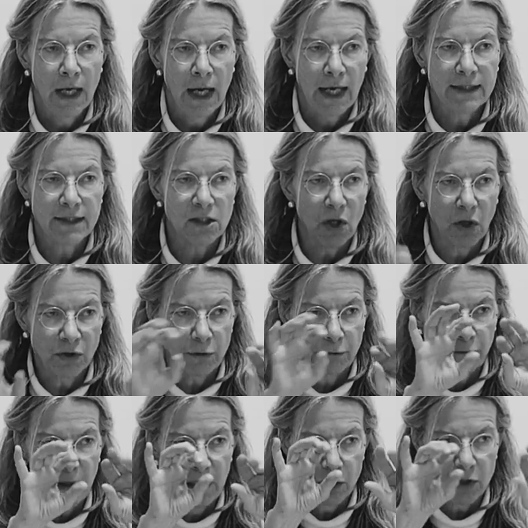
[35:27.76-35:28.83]
It's not
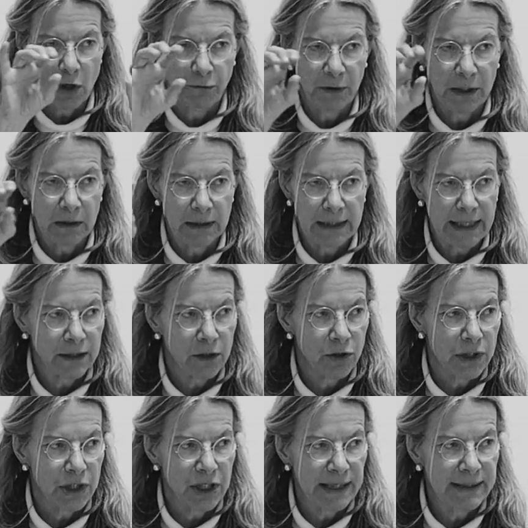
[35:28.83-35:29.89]
philosophical
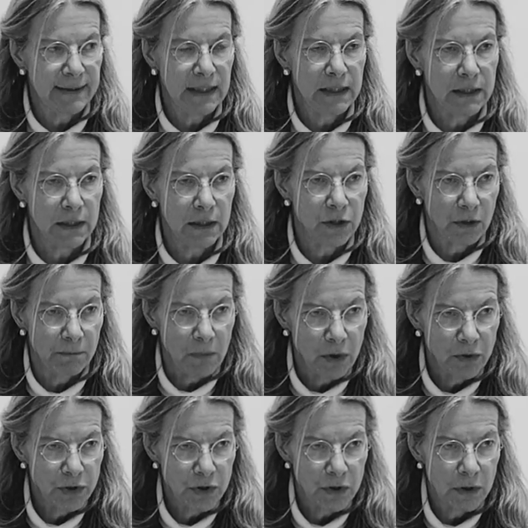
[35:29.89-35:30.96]
language that is the
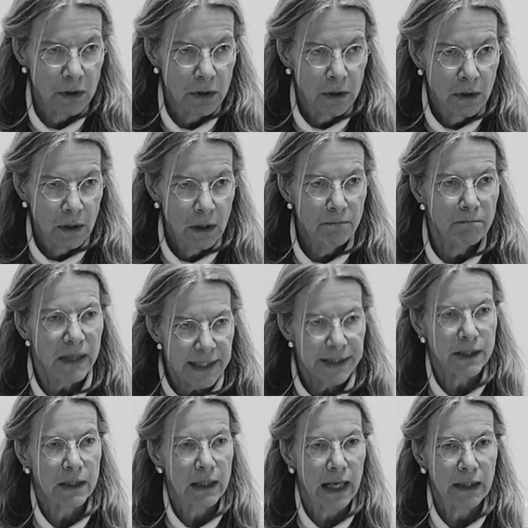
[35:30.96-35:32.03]
most
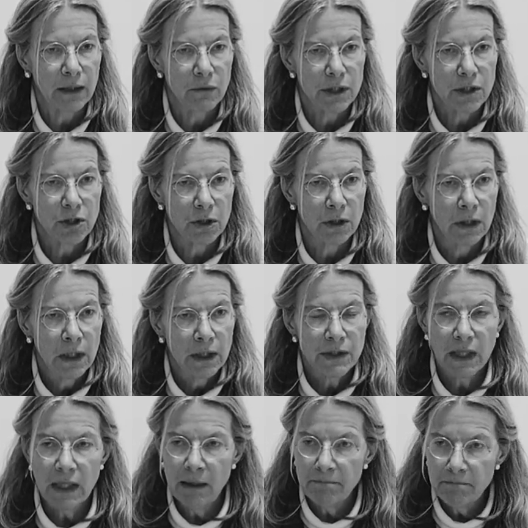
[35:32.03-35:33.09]
immediate language.
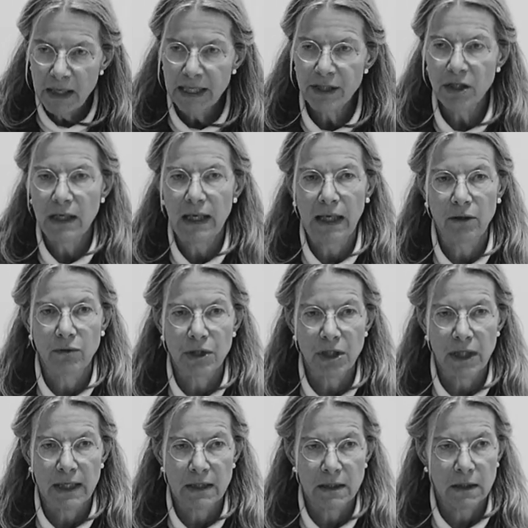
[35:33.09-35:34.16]
The immediate language
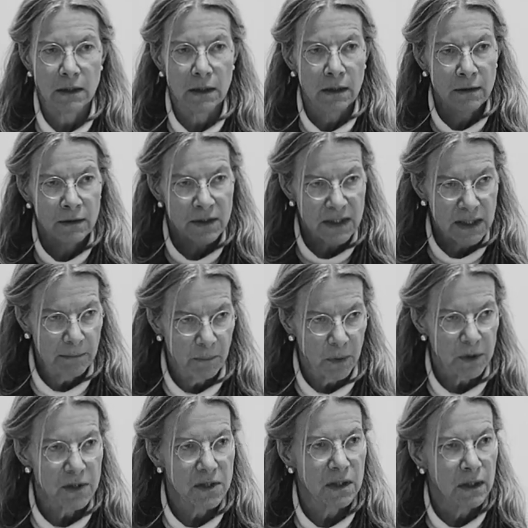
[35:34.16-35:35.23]
is
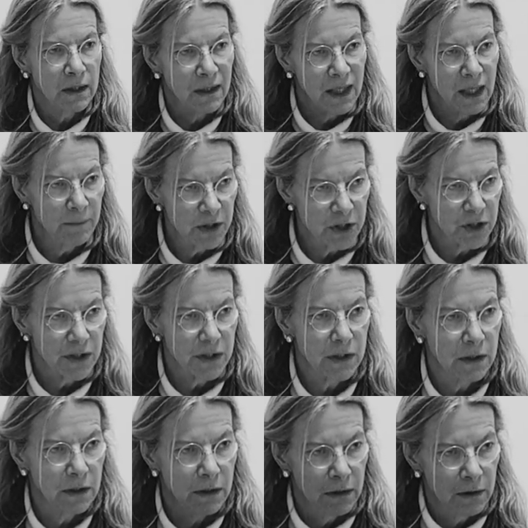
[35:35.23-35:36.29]
symbols,
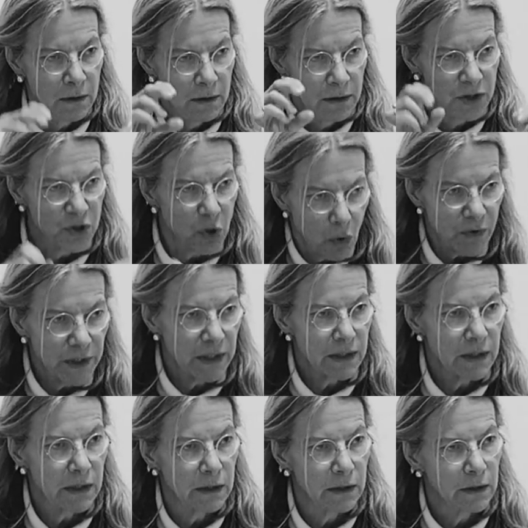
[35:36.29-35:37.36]
images,
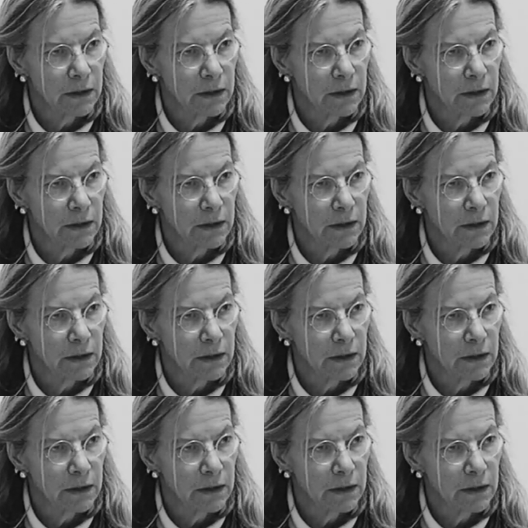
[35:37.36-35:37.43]
stories,